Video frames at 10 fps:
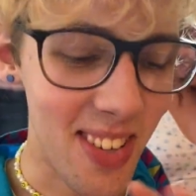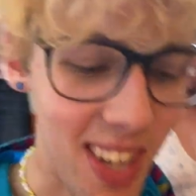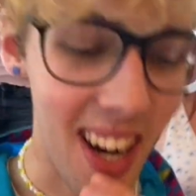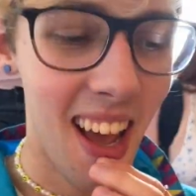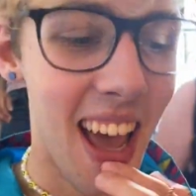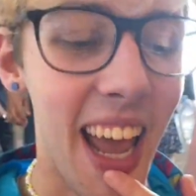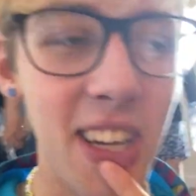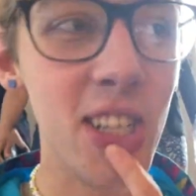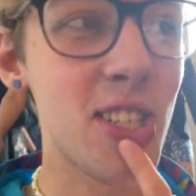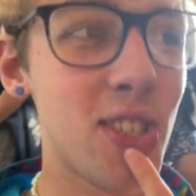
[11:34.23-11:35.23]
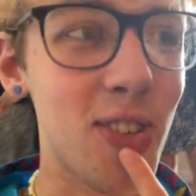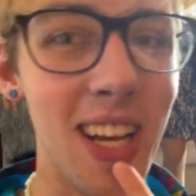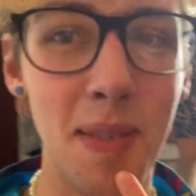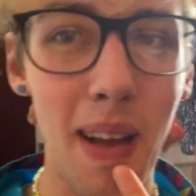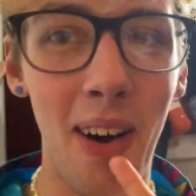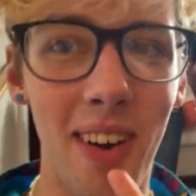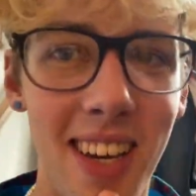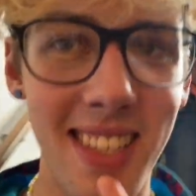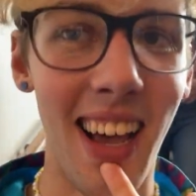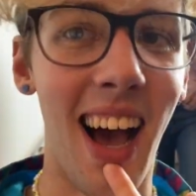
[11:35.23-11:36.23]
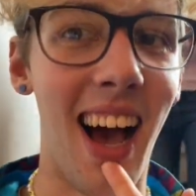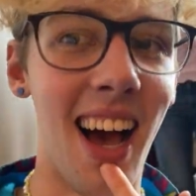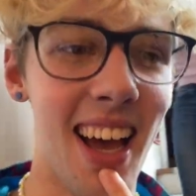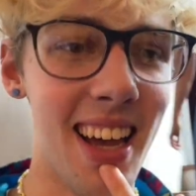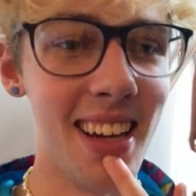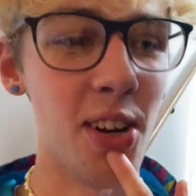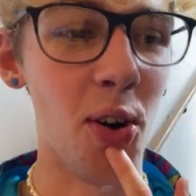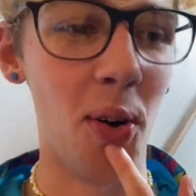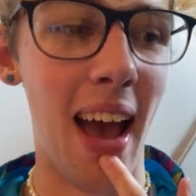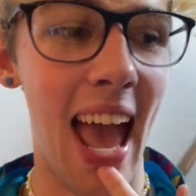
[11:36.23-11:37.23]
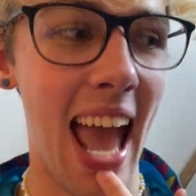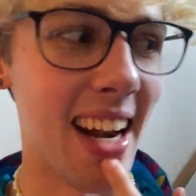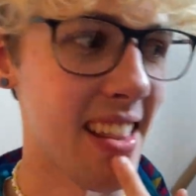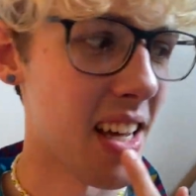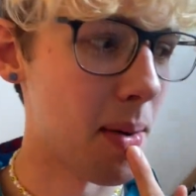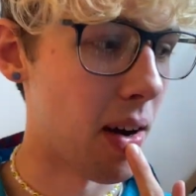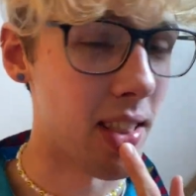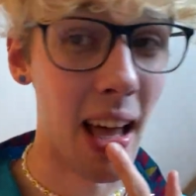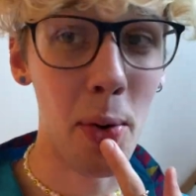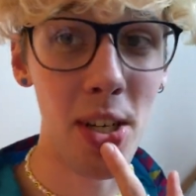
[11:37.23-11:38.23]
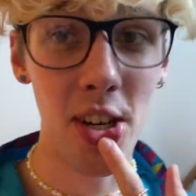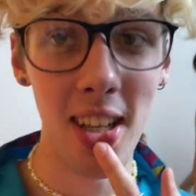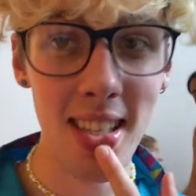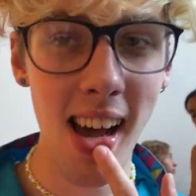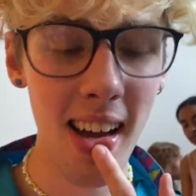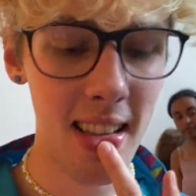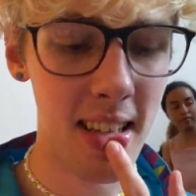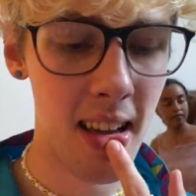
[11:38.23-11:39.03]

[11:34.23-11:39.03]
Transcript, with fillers: It was good. It just stressed me out because I don't know anything about language contact.